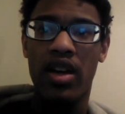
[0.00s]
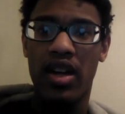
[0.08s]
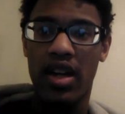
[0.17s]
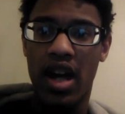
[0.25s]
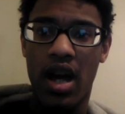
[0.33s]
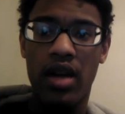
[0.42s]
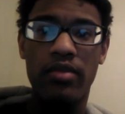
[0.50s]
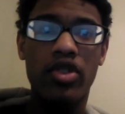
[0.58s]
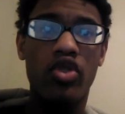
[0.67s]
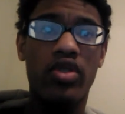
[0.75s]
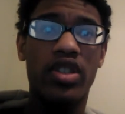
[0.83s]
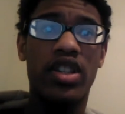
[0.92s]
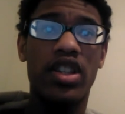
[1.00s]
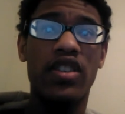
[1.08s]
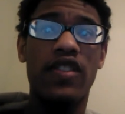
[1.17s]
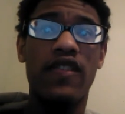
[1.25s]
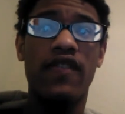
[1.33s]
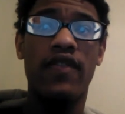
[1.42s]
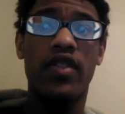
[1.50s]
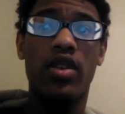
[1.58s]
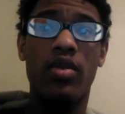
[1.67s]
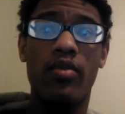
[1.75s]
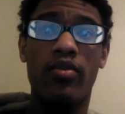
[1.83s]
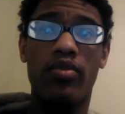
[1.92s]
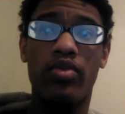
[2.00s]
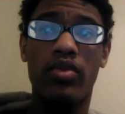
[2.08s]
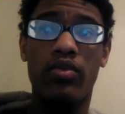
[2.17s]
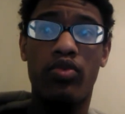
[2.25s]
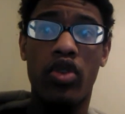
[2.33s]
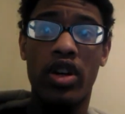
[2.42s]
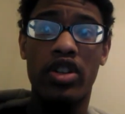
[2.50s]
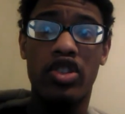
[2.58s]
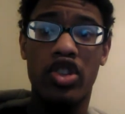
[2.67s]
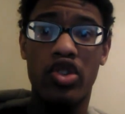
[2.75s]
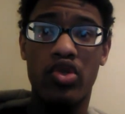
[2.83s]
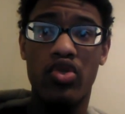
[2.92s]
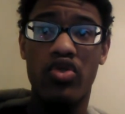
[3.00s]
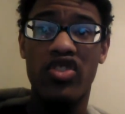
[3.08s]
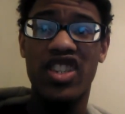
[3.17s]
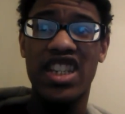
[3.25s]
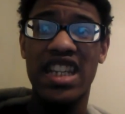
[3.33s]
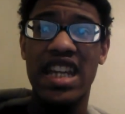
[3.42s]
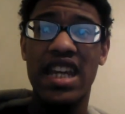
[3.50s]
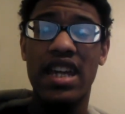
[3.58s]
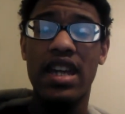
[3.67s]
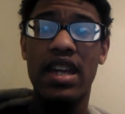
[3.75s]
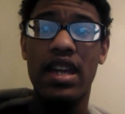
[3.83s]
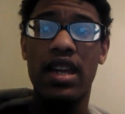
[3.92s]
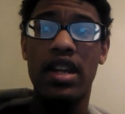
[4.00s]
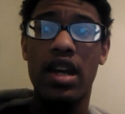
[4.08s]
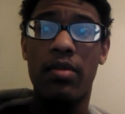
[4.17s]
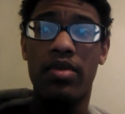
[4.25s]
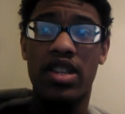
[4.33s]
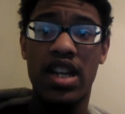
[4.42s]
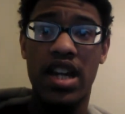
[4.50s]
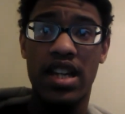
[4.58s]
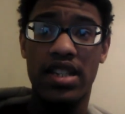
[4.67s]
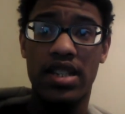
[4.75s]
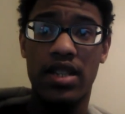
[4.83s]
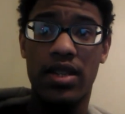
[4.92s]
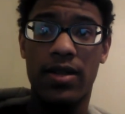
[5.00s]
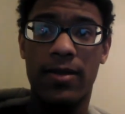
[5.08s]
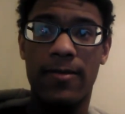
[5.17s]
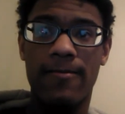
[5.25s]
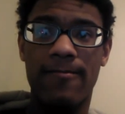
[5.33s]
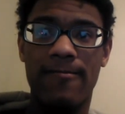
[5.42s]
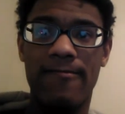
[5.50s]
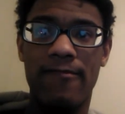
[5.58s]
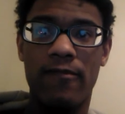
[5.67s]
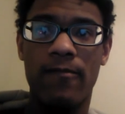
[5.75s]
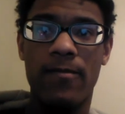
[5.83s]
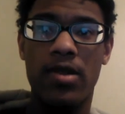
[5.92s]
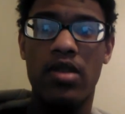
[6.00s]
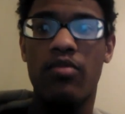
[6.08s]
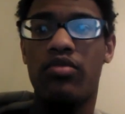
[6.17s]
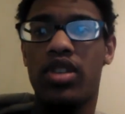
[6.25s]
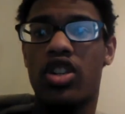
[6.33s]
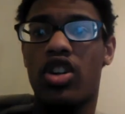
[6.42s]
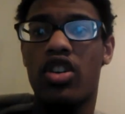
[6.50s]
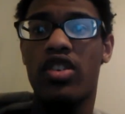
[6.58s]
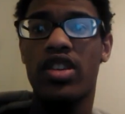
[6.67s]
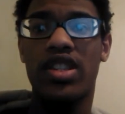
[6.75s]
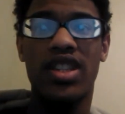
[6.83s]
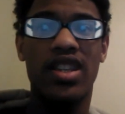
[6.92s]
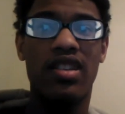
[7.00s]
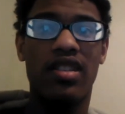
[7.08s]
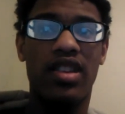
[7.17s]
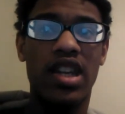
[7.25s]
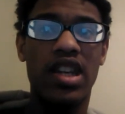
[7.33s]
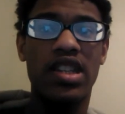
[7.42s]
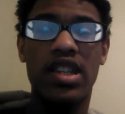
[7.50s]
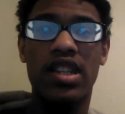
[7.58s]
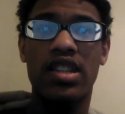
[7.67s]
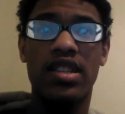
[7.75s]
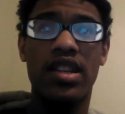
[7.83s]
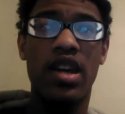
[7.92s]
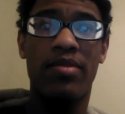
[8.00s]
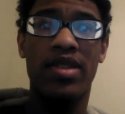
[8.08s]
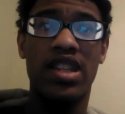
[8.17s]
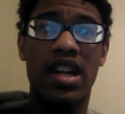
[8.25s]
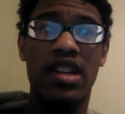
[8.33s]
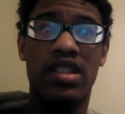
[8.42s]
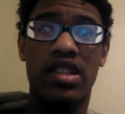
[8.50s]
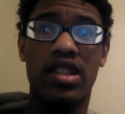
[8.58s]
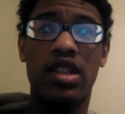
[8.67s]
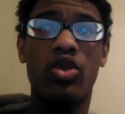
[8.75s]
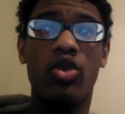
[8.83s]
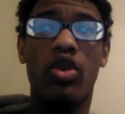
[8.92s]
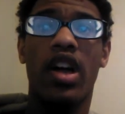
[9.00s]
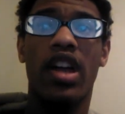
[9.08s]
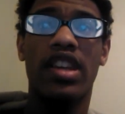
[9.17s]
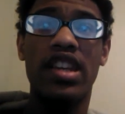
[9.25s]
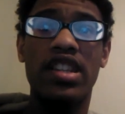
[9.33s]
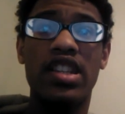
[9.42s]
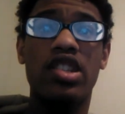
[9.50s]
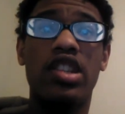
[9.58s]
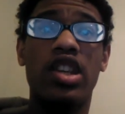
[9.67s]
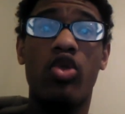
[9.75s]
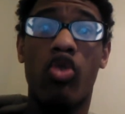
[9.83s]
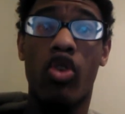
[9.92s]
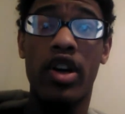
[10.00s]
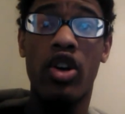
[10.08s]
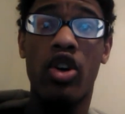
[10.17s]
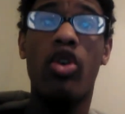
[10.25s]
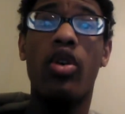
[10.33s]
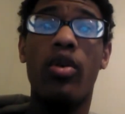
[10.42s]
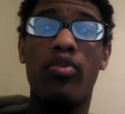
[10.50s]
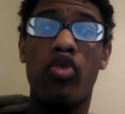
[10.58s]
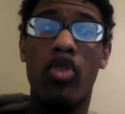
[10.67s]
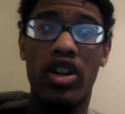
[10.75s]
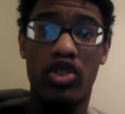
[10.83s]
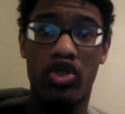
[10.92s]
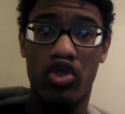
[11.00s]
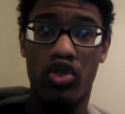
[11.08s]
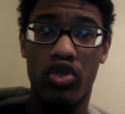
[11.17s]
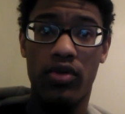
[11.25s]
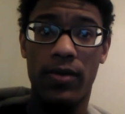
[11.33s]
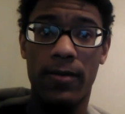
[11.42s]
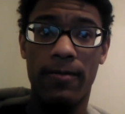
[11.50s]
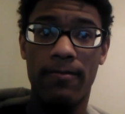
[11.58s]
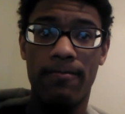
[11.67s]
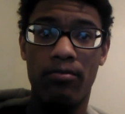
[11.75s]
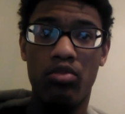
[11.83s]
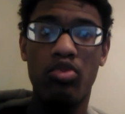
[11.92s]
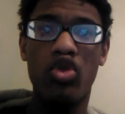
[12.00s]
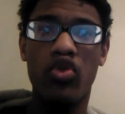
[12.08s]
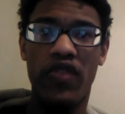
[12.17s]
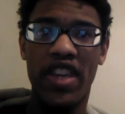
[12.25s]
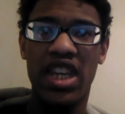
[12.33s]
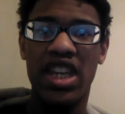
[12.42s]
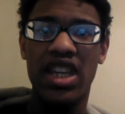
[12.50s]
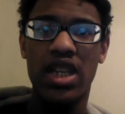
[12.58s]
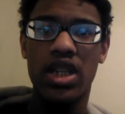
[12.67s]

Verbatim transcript: And I'm going to give Predators an epictastic because this is an epictastic sequel. This is the real Predator movie.